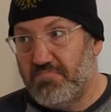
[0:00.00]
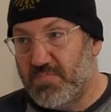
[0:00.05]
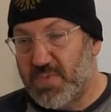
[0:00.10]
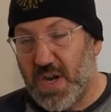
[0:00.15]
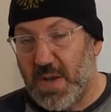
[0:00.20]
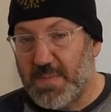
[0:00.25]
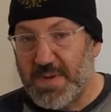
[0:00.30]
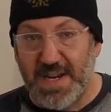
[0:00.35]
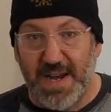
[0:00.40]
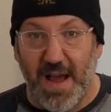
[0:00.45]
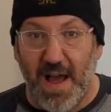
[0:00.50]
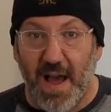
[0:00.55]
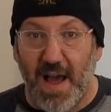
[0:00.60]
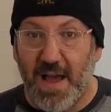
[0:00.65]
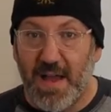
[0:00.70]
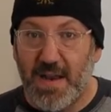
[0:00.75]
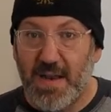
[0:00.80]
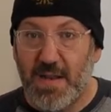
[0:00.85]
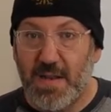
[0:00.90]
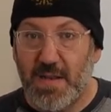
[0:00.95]
Probably
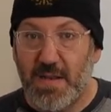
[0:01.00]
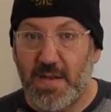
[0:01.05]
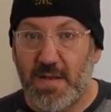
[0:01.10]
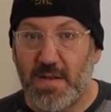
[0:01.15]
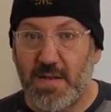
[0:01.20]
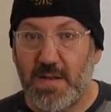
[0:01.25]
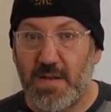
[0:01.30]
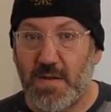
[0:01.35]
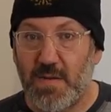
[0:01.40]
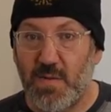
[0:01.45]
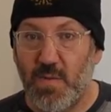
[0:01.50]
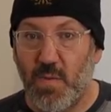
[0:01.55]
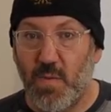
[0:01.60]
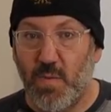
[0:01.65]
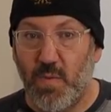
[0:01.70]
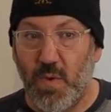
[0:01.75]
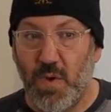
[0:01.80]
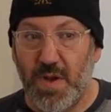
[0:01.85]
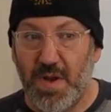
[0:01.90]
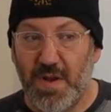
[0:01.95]
not.
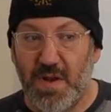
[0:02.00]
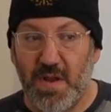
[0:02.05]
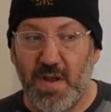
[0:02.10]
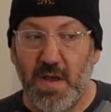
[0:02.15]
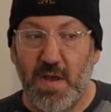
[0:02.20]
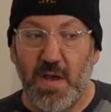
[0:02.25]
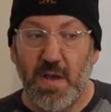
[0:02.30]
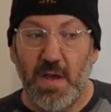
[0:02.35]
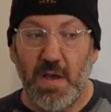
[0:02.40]
Would